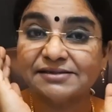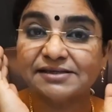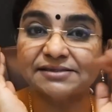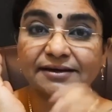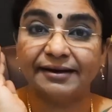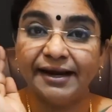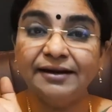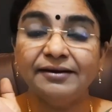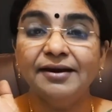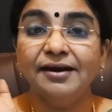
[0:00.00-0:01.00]
this is a
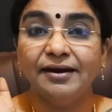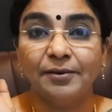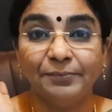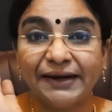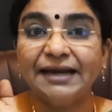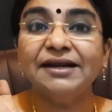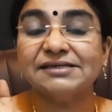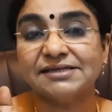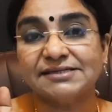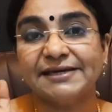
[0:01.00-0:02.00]
great brain
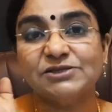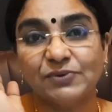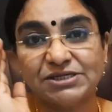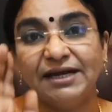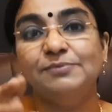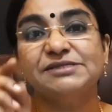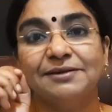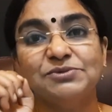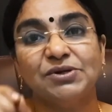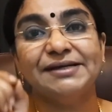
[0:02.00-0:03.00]
exercise which helps
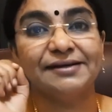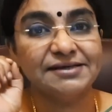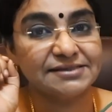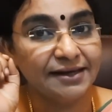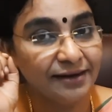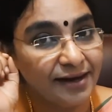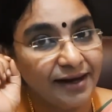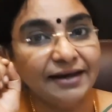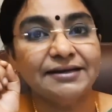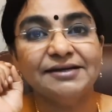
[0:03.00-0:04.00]
them to increase their
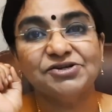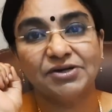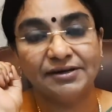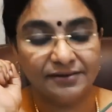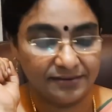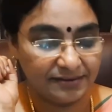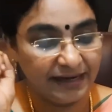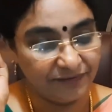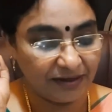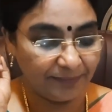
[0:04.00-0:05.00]
attention
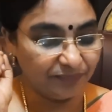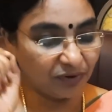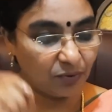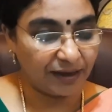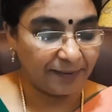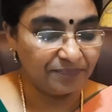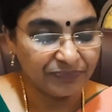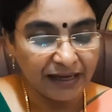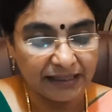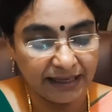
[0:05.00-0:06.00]
level. Okay,
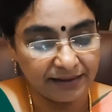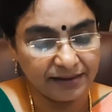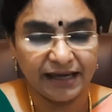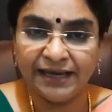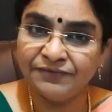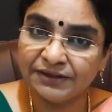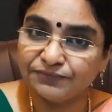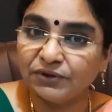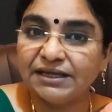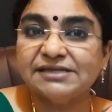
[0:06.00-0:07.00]
then even
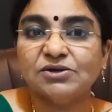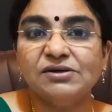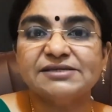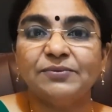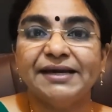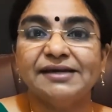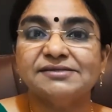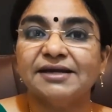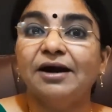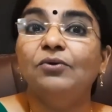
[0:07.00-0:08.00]
for these also we can
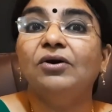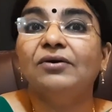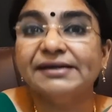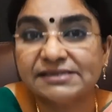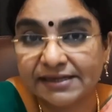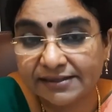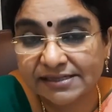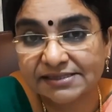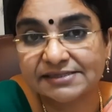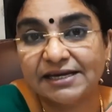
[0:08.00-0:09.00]
see how long
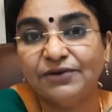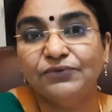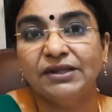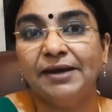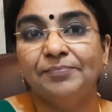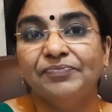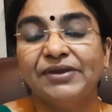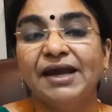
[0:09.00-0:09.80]
does it take for them.